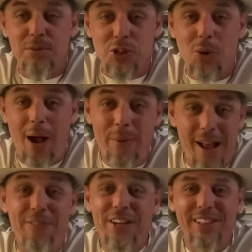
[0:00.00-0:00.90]
So I would
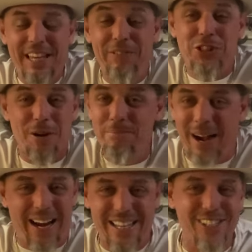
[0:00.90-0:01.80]
have to leave
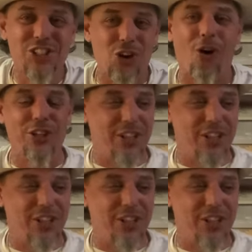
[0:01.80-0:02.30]
somebody in charge,